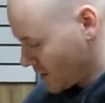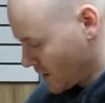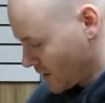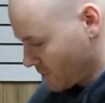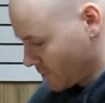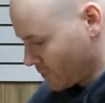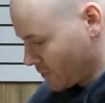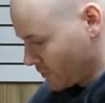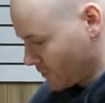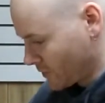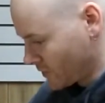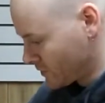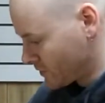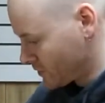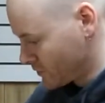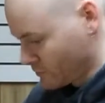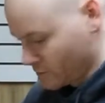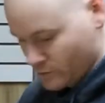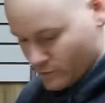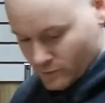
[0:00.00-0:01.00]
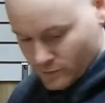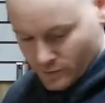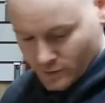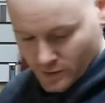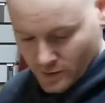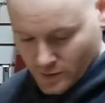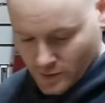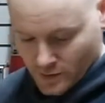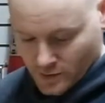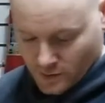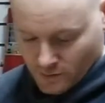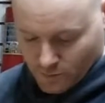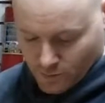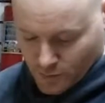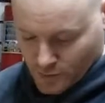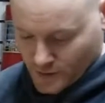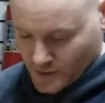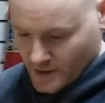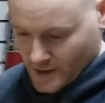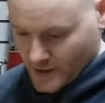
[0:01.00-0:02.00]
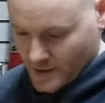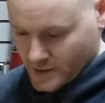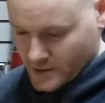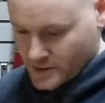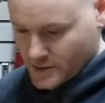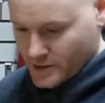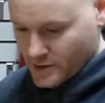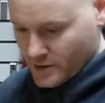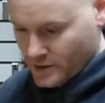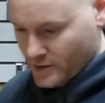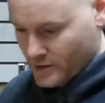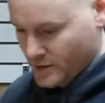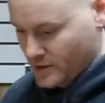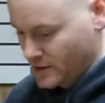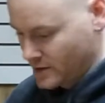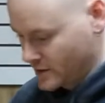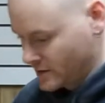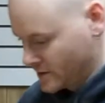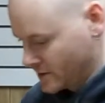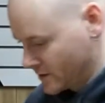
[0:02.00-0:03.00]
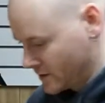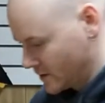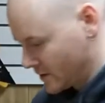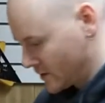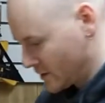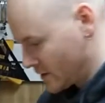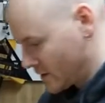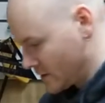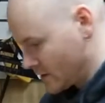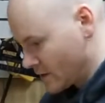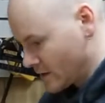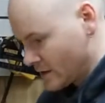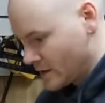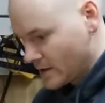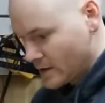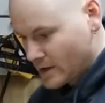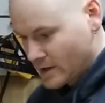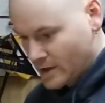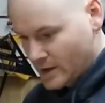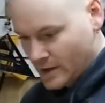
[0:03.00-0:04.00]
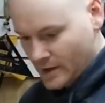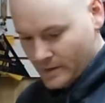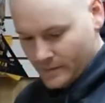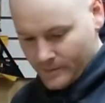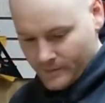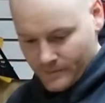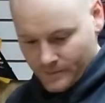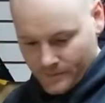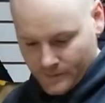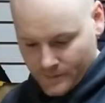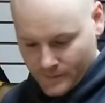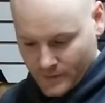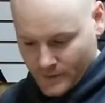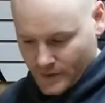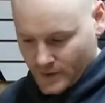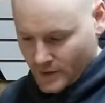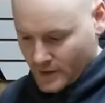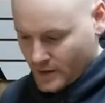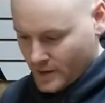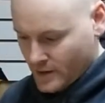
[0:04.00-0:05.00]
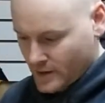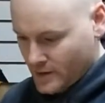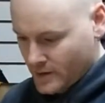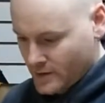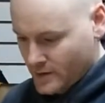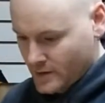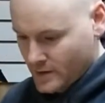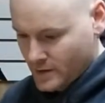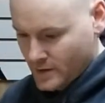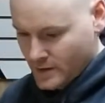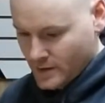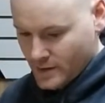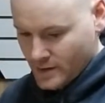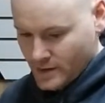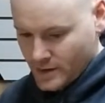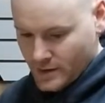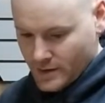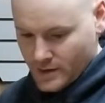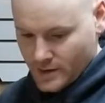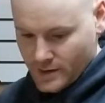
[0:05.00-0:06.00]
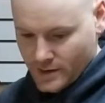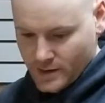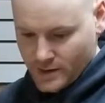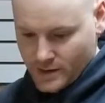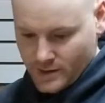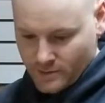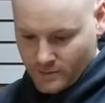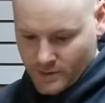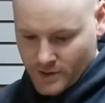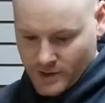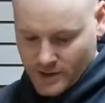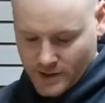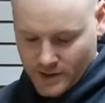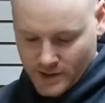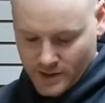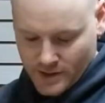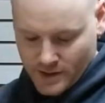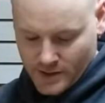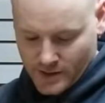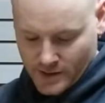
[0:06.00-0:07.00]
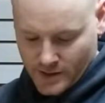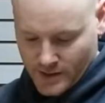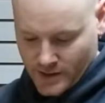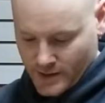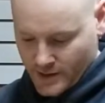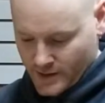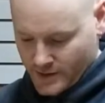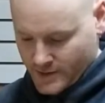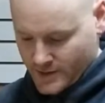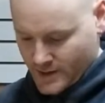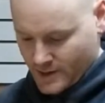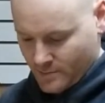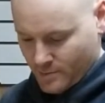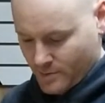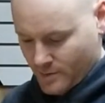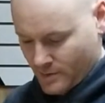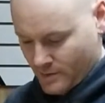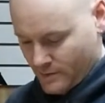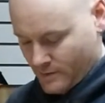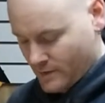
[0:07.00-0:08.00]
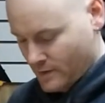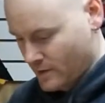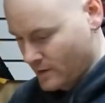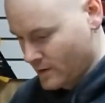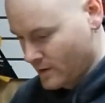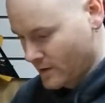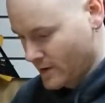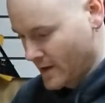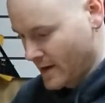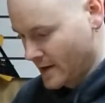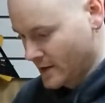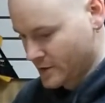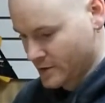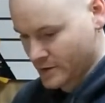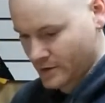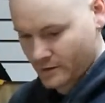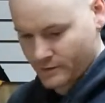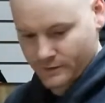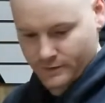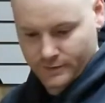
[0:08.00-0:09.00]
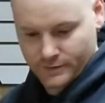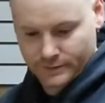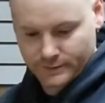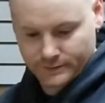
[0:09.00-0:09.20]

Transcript: I'm going to put an edge on these, and then we can get on to the next step of our axe shelf.